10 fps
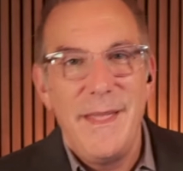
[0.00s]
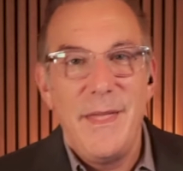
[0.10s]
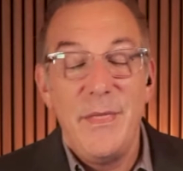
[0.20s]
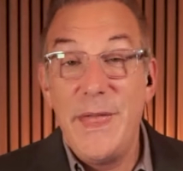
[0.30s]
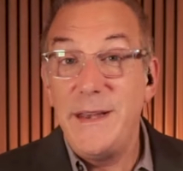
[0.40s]

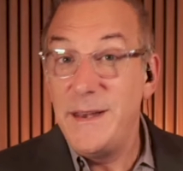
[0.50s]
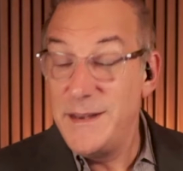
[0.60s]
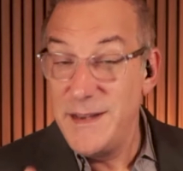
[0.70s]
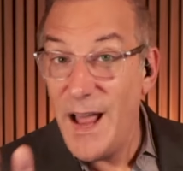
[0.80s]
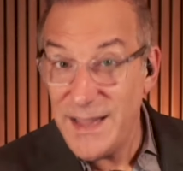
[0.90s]
That
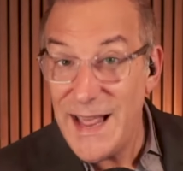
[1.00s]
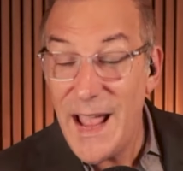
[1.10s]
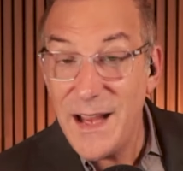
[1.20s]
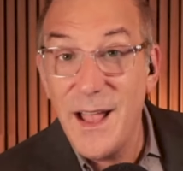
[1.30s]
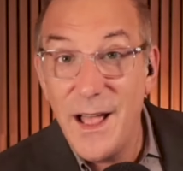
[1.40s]
not
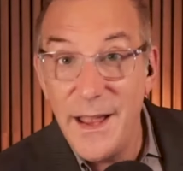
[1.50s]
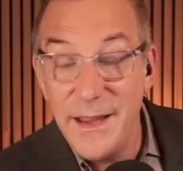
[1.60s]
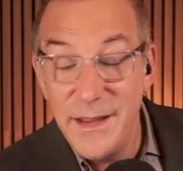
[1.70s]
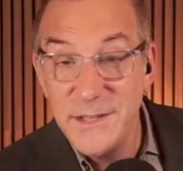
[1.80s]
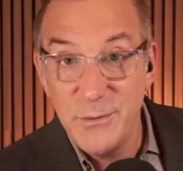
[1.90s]
that guy
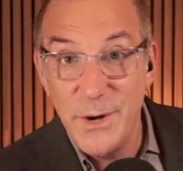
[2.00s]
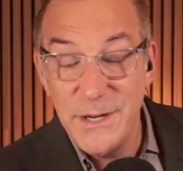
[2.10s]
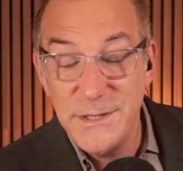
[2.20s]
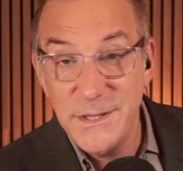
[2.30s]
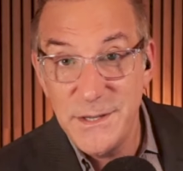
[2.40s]
is a
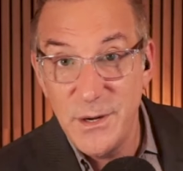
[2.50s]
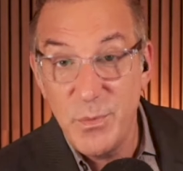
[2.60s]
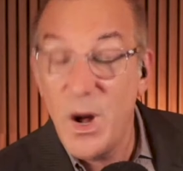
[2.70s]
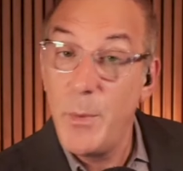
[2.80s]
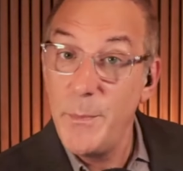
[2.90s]
racist and a
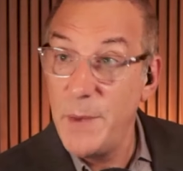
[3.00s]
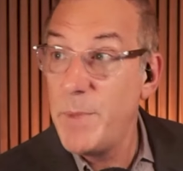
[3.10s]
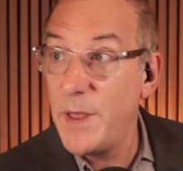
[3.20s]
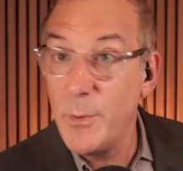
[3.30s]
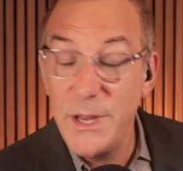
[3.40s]
problem. And
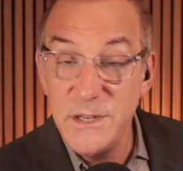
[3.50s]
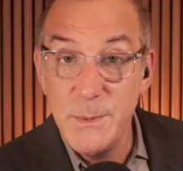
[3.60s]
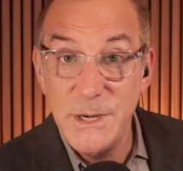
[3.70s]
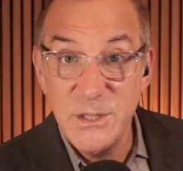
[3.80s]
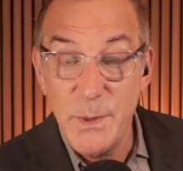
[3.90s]
by the way, he's
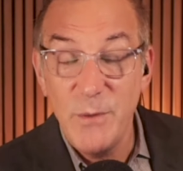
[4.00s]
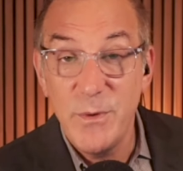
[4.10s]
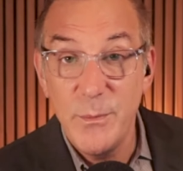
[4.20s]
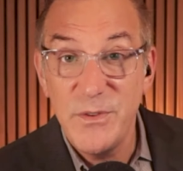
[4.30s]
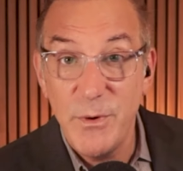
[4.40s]
been expelled
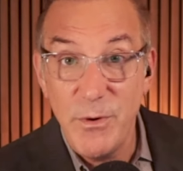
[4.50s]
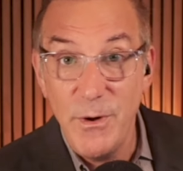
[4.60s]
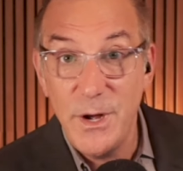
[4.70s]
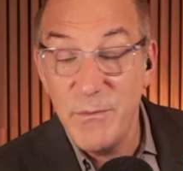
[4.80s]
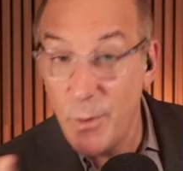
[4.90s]
from his
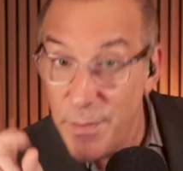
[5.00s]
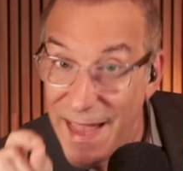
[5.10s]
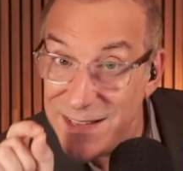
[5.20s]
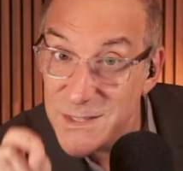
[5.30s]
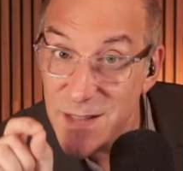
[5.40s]
fraternity for
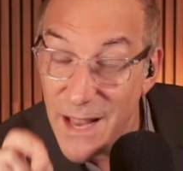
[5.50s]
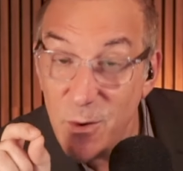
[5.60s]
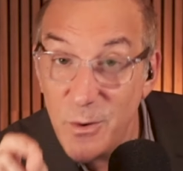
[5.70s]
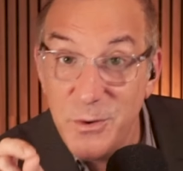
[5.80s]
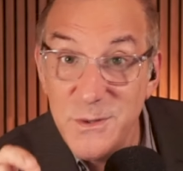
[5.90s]
that
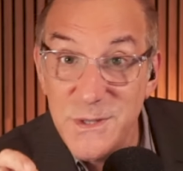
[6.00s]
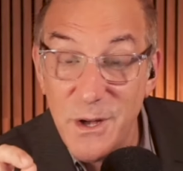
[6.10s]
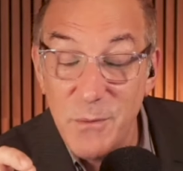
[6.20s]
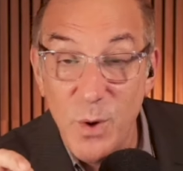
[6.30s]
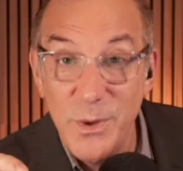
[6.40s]
little 2
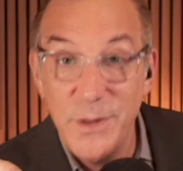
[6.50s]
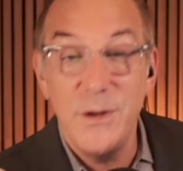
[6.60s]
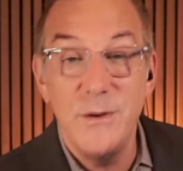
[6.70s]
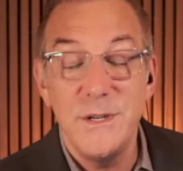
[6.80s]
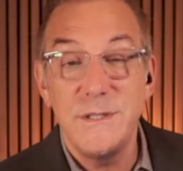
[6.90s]
second moment that
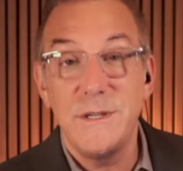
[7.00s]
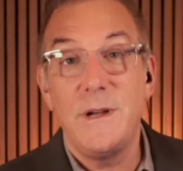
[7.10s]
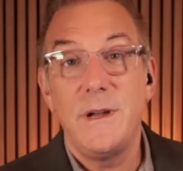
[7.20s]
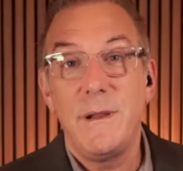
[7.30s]
you just saw.